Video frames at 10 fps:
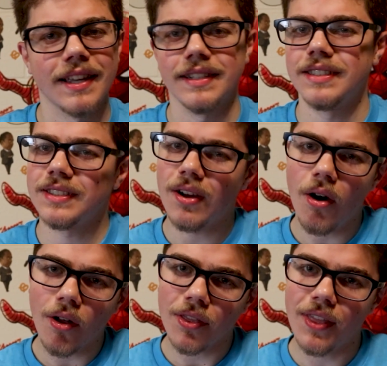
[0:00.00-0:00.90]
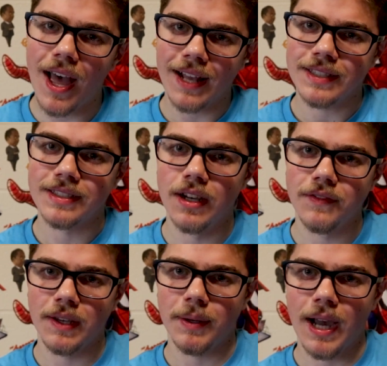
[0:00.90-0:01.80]
like just all that
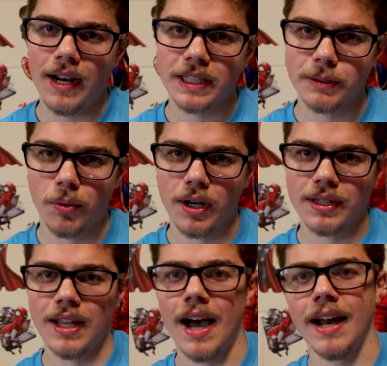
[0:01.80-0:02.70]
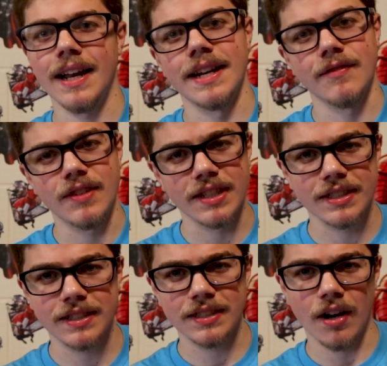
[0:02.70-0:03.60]
stuff that we kind of explored a lot. And if you
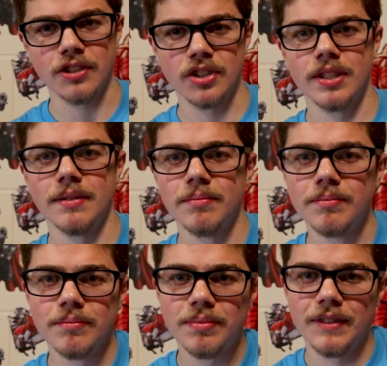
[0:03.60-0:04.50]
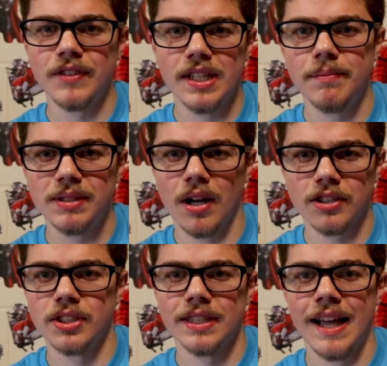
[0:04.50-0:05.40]
touch it, if you keep
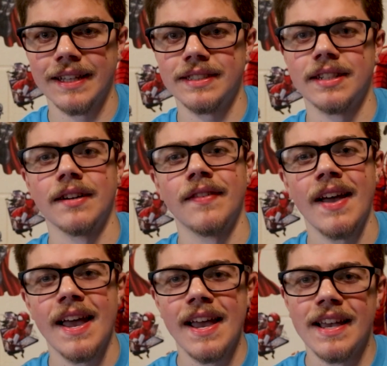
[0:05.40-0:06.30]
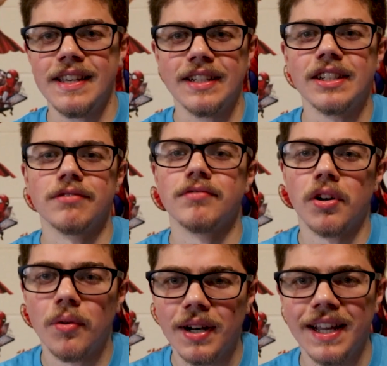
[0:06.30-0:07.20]
touching that stuff, you're gonna
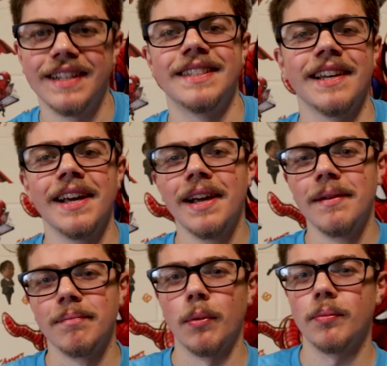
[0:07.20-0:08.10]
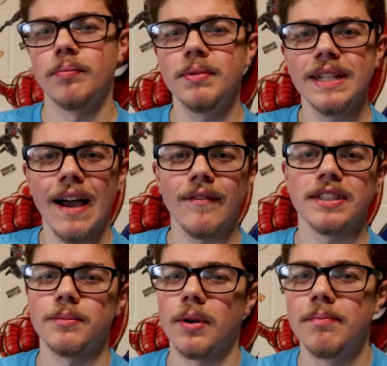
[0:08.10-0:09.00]
ruin it. But we haven't
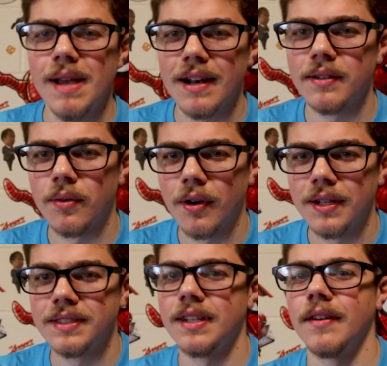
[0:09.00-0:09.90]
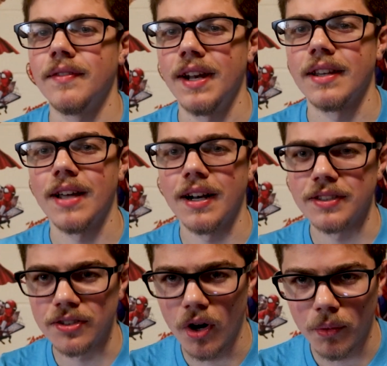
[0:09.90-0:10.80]
explored Mandalorian stuff in a lot of
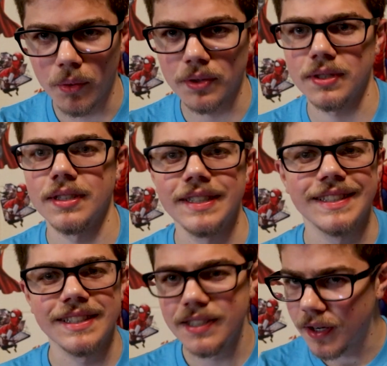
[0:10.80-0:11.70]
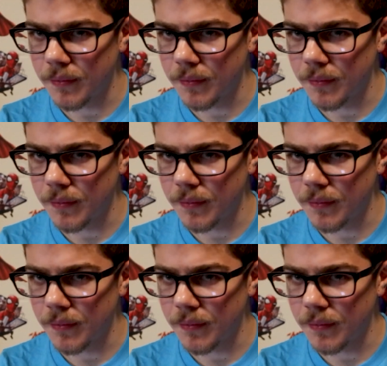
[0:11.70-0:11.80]
Star Wars, at least